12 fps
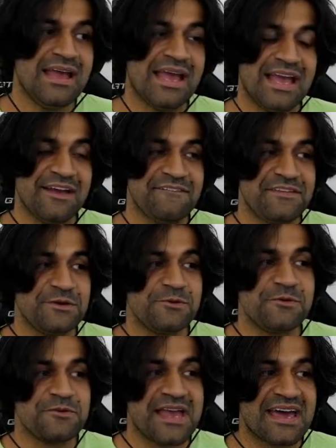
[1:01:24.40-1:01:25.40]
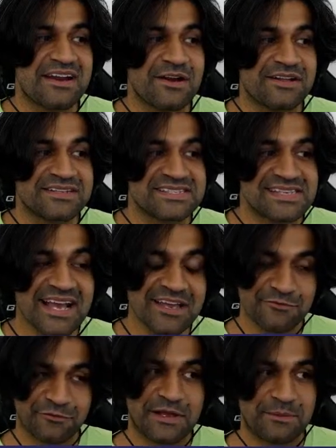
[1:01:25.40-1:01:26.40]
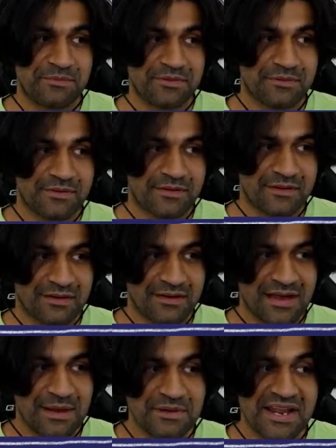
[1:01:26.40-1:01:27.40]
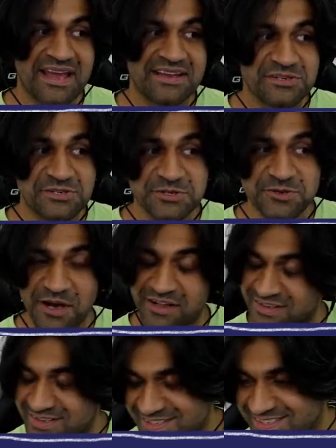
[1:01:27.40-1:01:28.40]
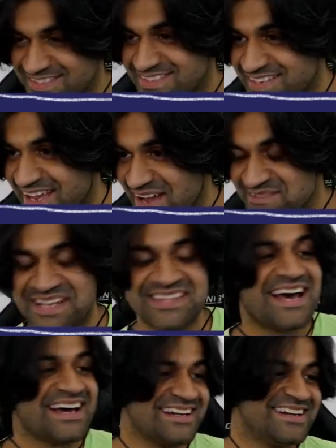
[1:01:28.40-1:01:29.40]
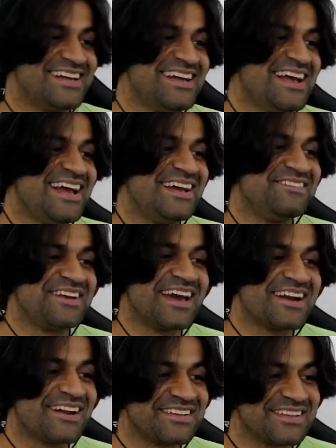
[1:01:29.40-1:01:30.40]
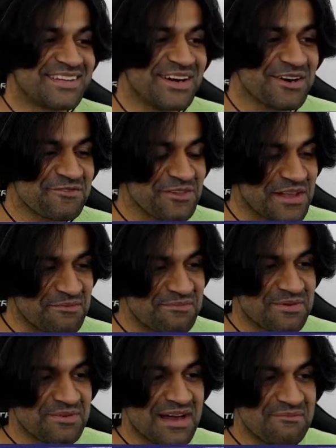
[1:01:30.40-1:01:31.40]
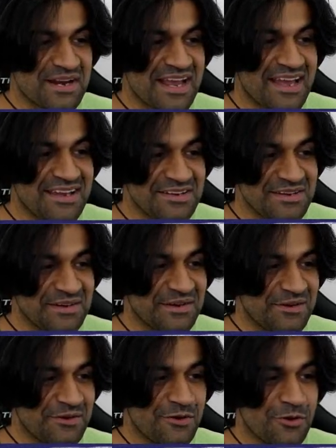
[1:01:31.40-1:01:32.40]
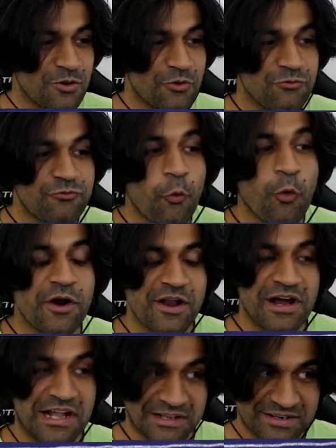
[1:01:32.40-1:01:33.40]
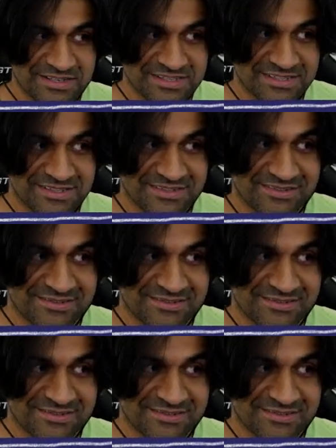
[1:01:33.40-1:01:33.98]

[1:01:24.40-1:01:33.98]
If you get it on the second flip, I'm going to hand you $2. How about that? If you get it on the third flip, I'm going to hand you $4.